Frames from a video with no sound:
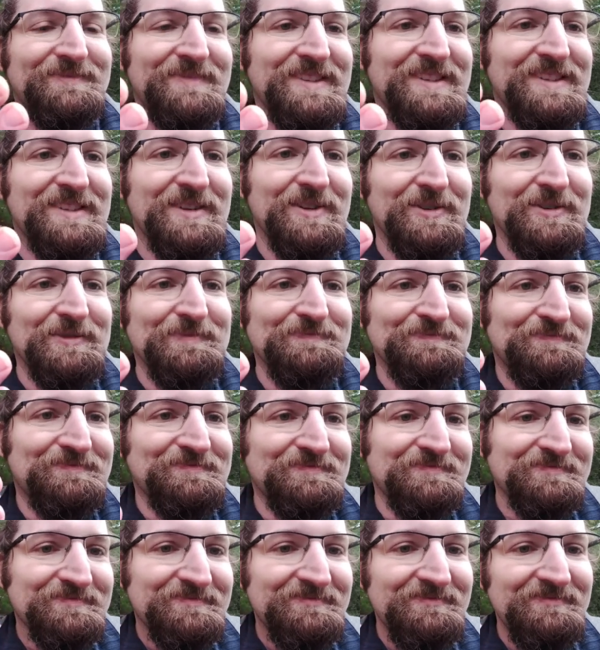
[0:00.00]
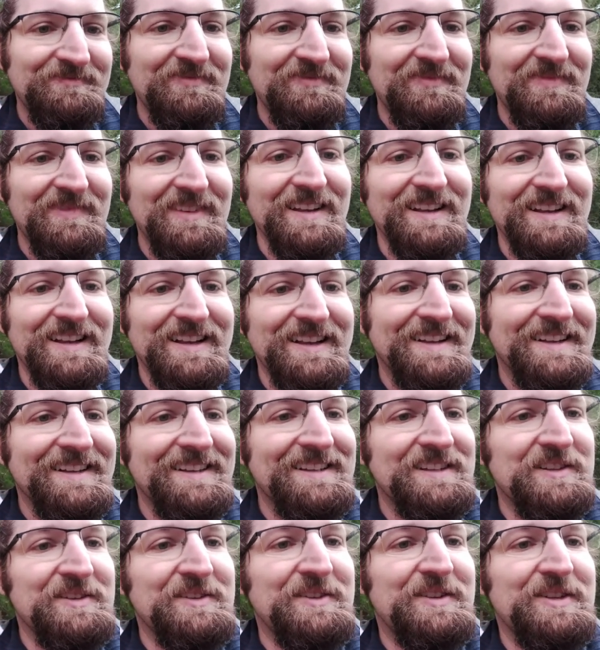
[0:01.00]
So
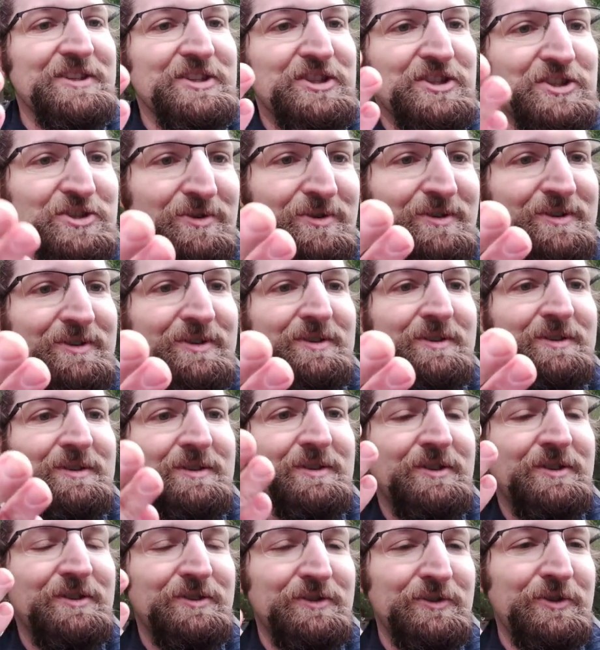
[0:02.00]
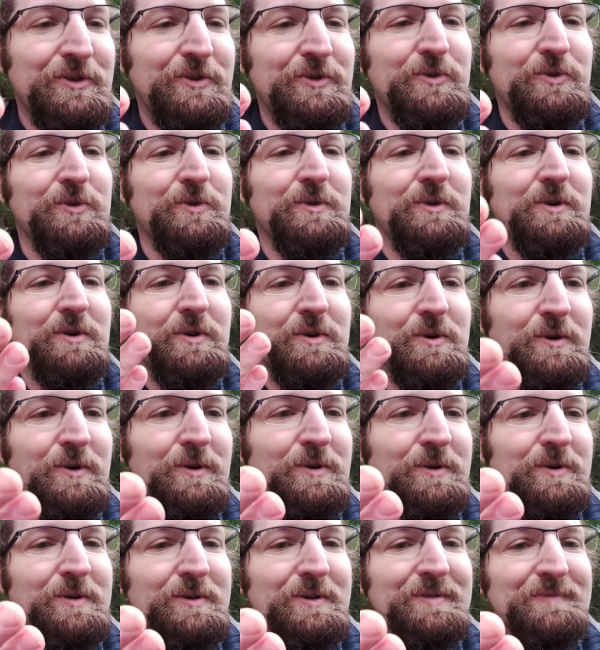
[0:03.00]
the short U,
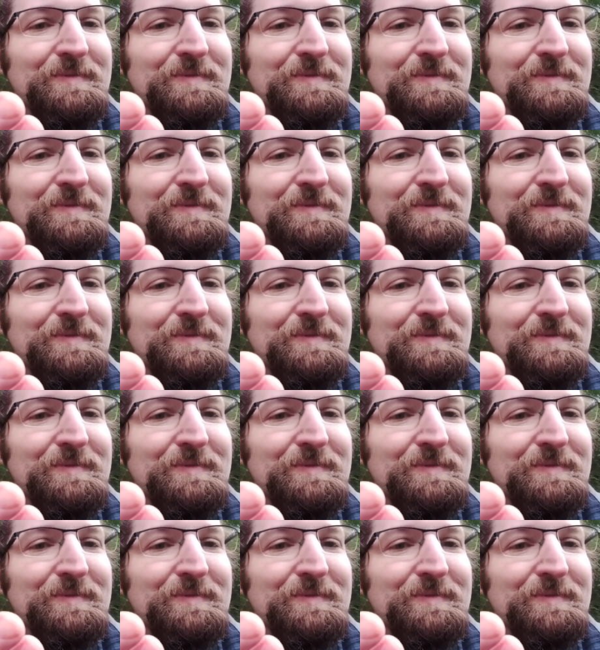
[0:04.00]
ooh.